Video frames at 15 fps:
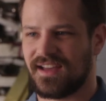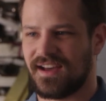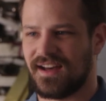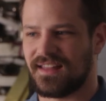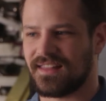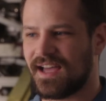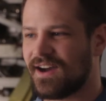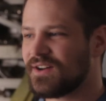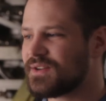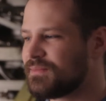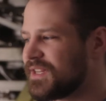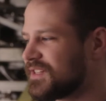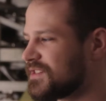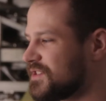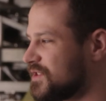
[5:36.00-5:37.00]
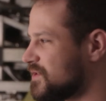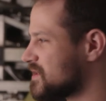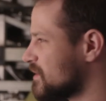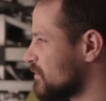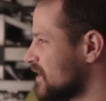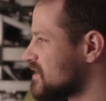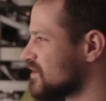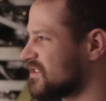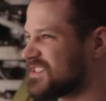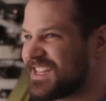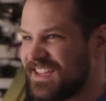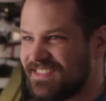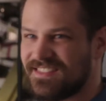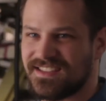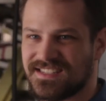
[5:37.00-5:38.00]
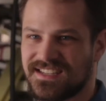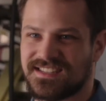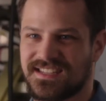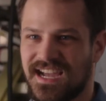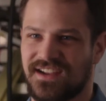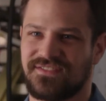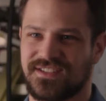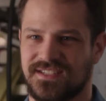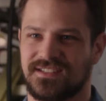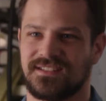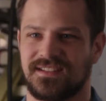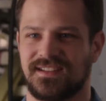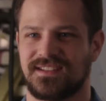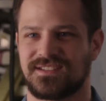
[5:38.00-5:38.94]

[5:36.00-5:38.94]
allowed me to do some research in this exact facility.